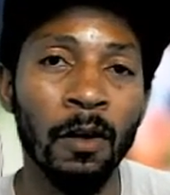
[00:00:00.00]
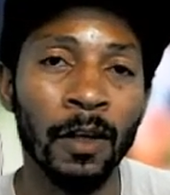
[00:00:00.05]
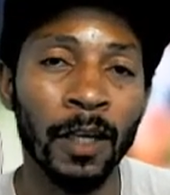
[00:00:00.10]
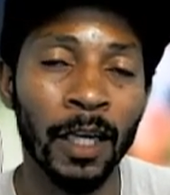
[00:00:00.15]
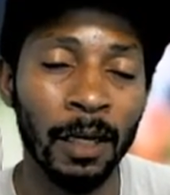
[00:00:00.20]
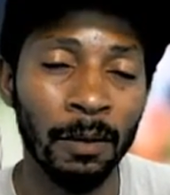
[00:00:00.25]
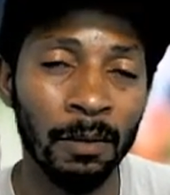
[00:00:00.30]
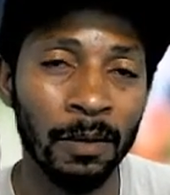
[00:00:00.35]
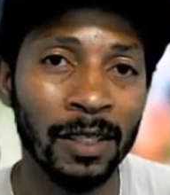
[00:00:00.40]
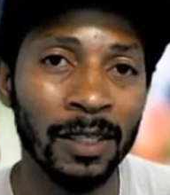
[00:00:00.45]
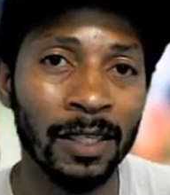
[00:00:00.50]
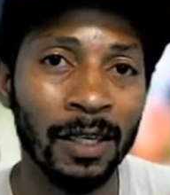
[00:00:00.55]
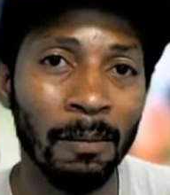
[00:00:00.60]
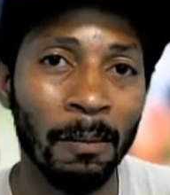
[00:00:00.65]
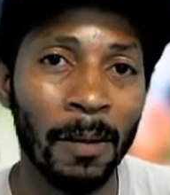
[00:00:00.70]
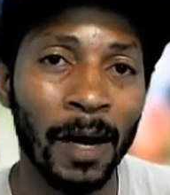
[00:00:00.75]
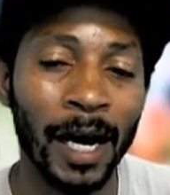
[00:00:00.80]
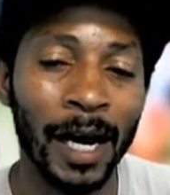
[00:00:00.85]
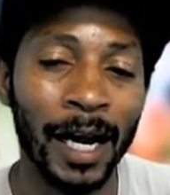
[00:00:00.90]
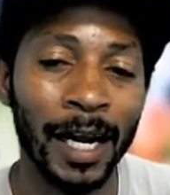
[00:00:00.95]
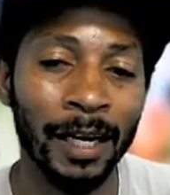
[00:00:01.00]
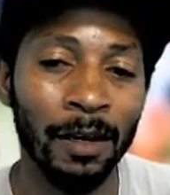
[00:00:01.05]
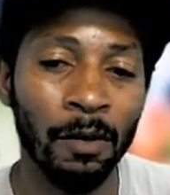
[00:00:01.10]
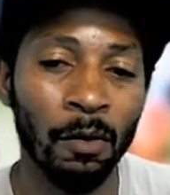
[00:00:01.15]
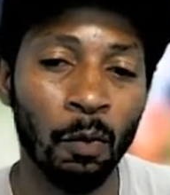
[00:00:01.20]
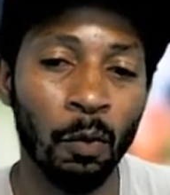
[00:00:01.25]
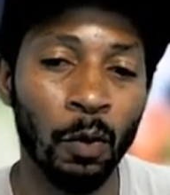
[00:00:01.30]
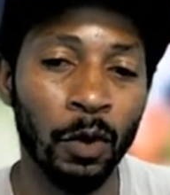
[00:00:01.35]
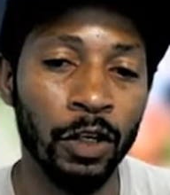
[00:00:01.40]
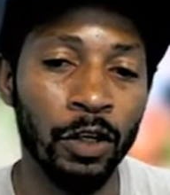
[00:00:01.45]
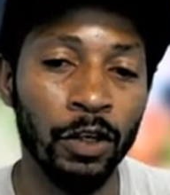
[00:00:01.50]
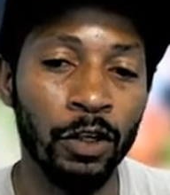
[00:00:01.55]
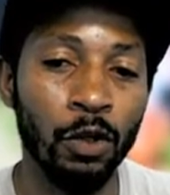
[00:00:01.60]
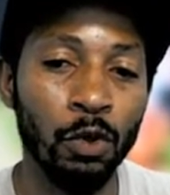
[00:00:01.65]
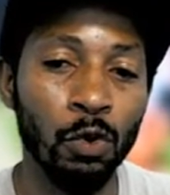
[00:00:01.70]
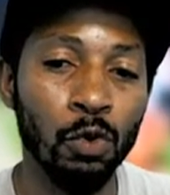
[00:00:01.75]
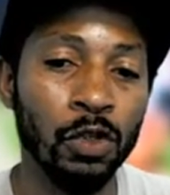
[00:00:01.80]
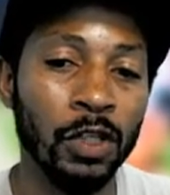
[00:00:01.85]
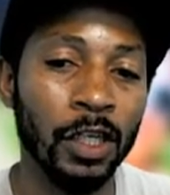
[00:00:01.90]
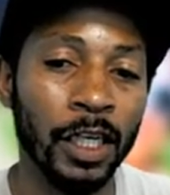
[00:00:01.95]
keep this in mind, when you're
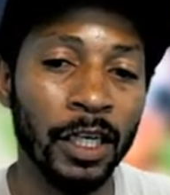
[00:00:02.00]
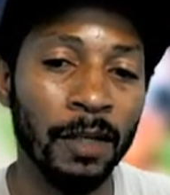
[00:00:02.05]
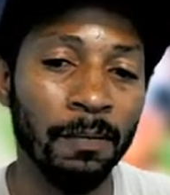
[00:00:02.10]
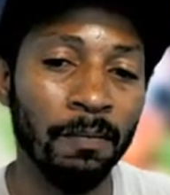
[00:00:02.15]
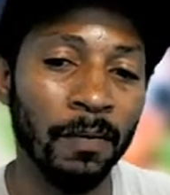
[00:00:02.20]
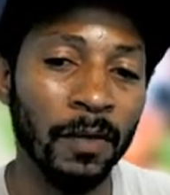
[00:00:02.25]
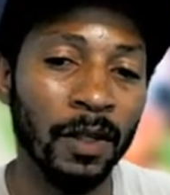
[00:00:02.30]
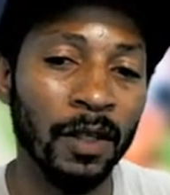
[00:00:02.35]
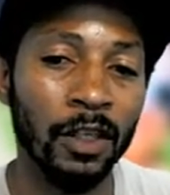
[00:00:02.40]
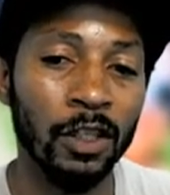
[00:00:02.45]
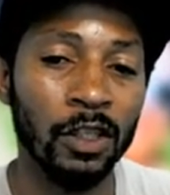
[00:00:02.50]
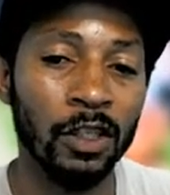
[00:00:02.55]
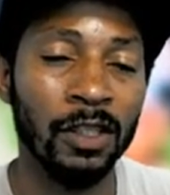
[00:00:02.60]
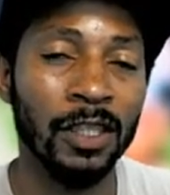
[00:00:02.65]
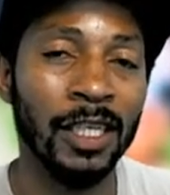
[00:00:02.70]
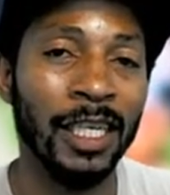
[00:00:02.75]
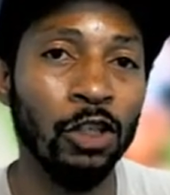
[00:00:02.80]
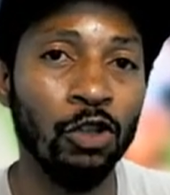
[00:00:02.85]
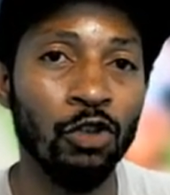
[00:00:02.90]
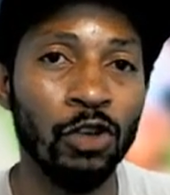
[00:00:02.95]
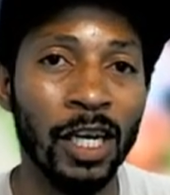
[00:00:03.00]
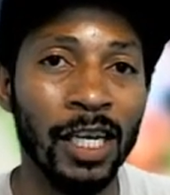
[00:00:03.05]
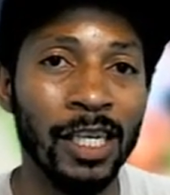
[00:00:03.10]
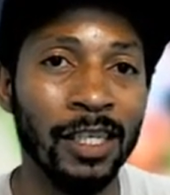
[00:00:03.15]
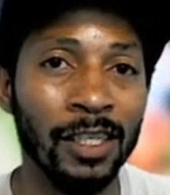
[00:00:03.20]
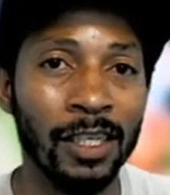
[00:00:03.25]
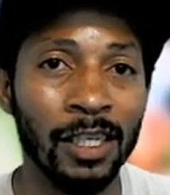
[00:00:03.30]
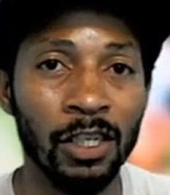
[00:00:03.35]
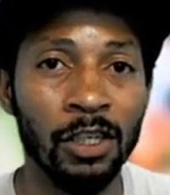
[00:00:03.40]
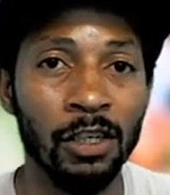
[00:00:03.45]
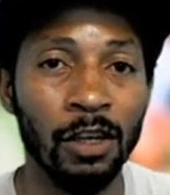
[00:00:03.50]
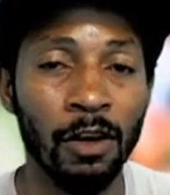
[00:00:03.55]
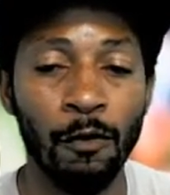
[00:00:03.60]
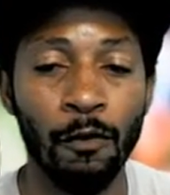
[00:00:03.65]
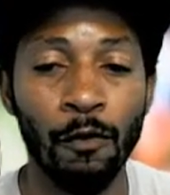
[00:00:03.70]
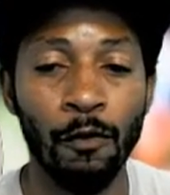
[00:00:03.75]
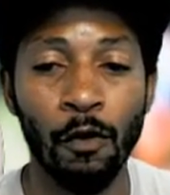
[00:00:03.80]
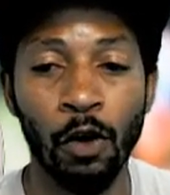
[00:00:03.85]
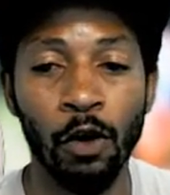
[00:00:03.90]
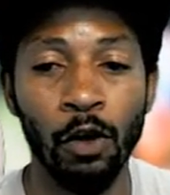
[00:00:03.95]
using the scene transition
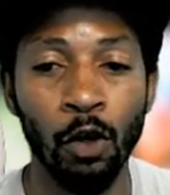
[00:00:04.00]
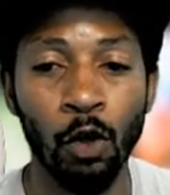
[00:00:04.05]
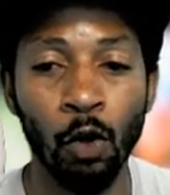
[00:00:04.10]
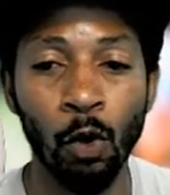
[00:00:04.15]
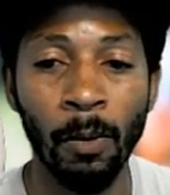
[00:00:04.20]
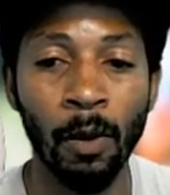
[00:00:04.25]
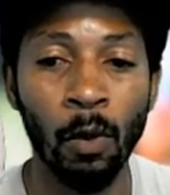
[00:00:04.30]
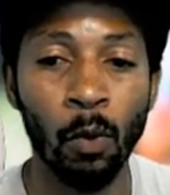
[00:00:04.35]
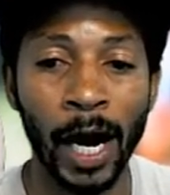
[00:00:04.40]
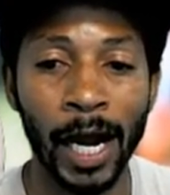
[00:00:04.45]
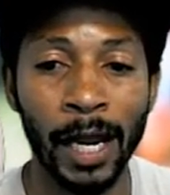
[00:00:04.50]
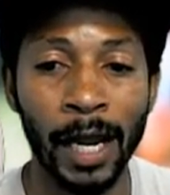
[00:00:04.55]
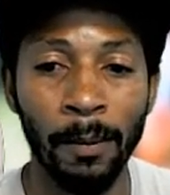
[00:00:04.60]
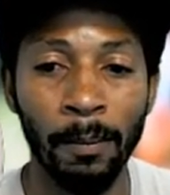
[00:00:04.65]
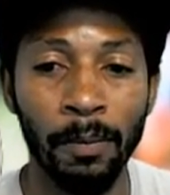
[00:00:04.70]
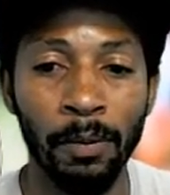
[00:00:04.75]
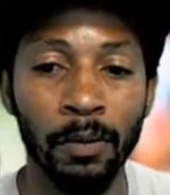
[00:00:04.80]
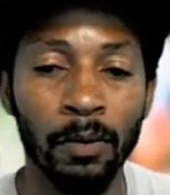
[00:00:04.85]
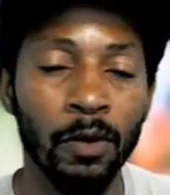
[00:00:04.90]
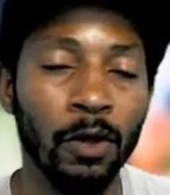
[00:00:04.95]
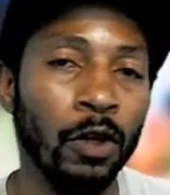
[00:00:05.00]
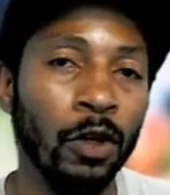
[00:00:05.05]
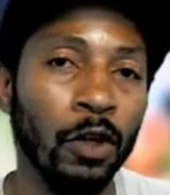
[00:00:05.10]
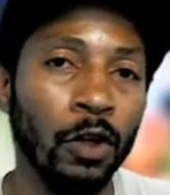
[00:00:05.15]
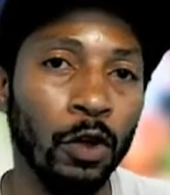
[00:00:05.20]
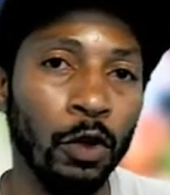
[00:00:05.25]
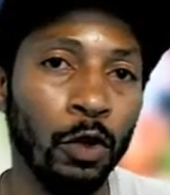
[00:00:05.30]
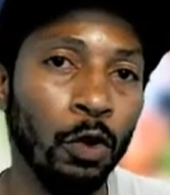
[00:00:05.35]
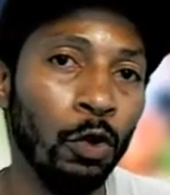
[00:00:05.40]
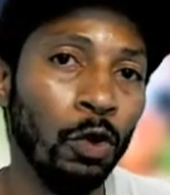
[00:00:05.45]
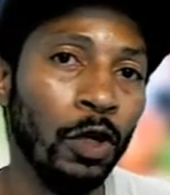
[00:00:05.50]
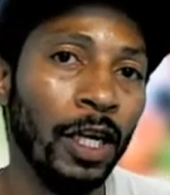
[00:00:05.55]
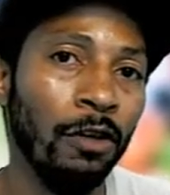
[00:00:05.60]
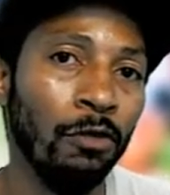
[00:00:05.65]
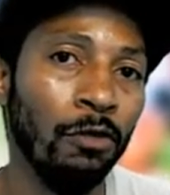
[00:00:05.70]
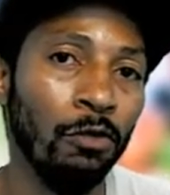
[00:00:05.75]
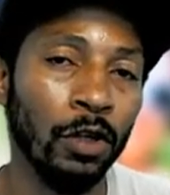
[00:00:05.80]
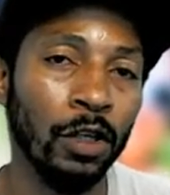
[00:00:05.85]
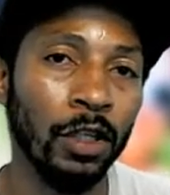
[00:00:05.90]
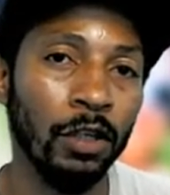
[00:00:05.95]
for Luma Wipe, you
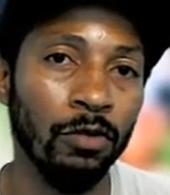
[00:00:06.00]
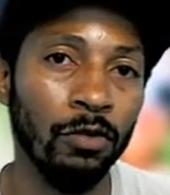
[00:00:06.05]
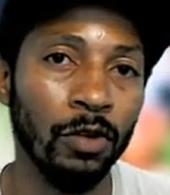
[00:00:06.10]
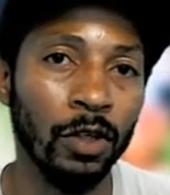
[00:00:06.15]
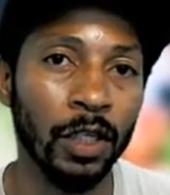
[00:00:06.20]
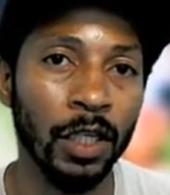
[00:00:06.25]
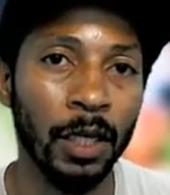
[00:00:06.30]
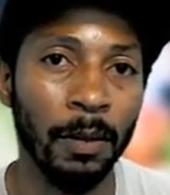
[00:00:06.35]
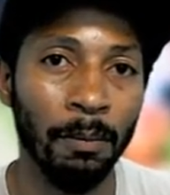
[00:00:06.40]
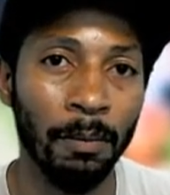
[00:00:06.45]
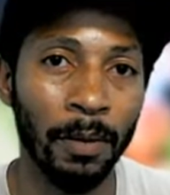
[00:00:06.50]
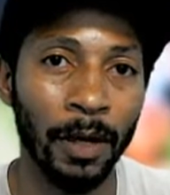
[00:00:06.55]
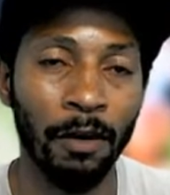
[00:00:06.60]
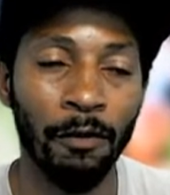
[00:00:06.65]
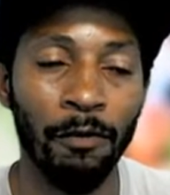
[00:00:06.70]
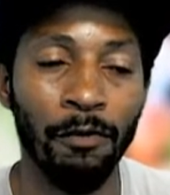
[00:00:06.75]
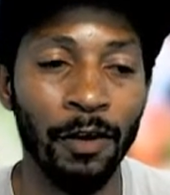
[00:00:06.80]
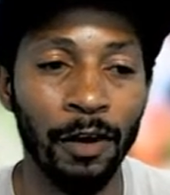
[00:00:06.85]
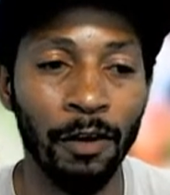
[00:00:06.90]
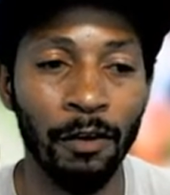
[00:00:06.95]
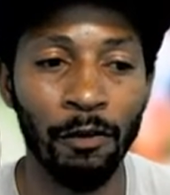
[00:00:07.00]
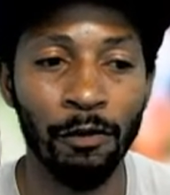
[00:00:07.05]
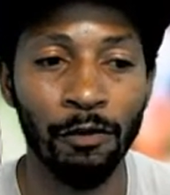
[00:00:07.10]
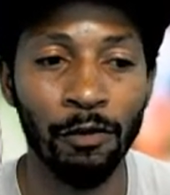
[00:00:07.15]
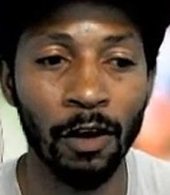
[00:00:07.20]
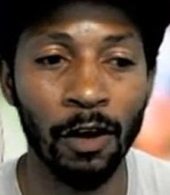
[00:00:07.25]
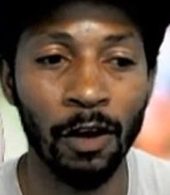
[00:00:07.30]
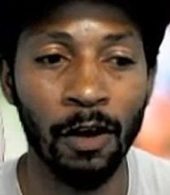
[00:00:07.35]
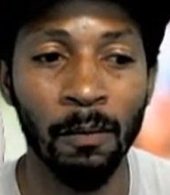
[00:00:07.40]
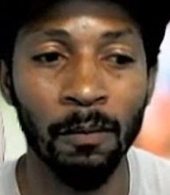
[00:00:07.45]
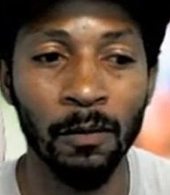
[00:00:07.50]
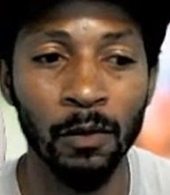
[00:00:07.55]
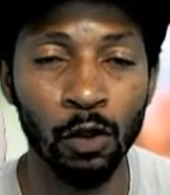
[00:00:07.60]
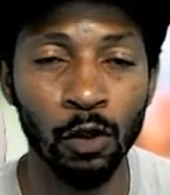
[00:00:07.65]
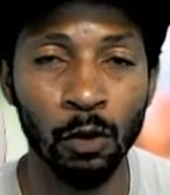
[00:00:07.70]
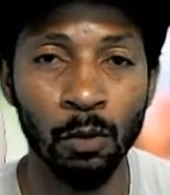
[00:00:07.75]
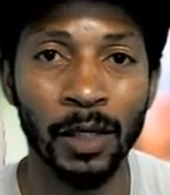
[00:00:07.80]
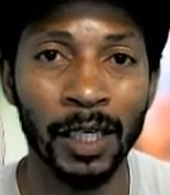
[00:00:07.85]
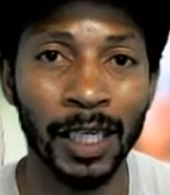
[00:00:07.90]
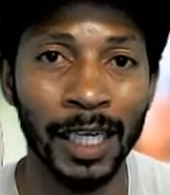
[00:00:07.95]
can really benefit from
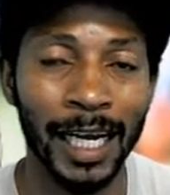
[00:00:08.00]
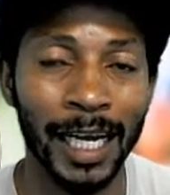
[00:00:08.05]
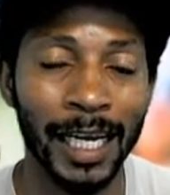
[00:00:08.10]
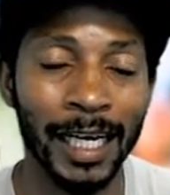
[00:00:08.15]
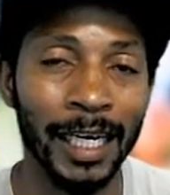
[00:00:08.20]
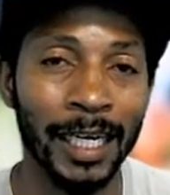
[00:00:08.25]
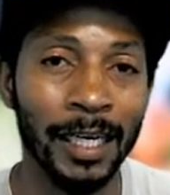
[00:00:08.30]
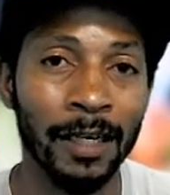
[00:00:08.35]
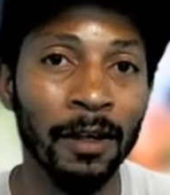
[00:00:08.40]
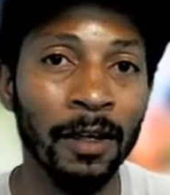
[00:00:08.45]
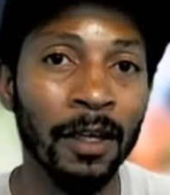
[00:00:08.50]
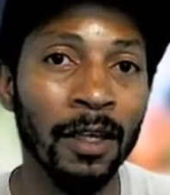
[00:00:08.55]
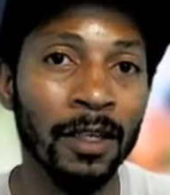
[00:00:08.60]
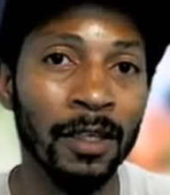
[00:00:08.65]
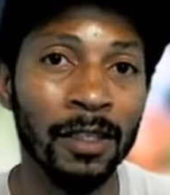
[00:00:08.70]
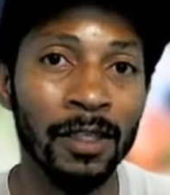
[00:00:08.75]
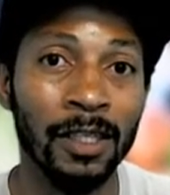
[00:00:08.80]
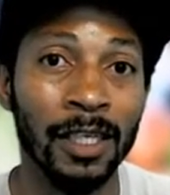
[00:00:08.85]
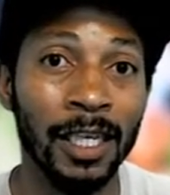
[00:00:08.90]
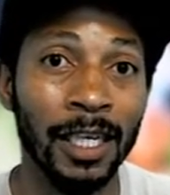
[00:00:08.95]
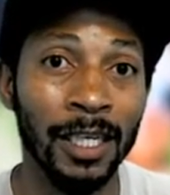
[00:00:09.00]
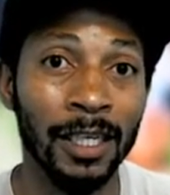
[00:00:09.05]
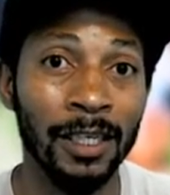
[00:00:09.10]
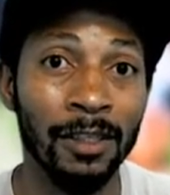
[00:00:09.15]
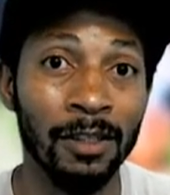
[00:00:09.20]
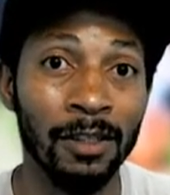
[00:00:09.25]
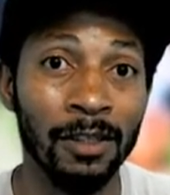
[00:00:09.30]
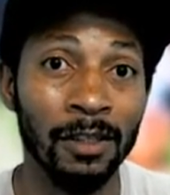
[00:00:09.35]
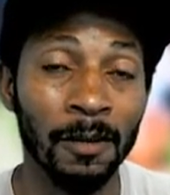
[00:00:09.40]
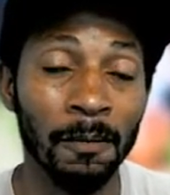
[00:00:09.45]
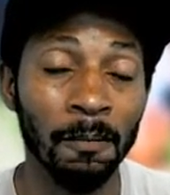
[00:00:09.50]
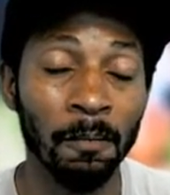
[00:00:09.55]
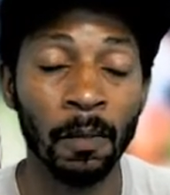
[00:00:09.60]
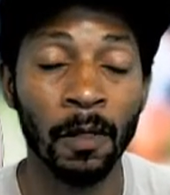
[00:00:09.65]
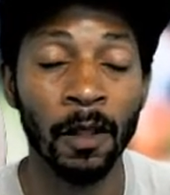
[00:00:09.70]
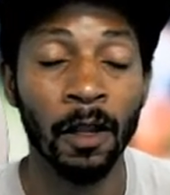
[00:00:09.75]
duplicating scenes.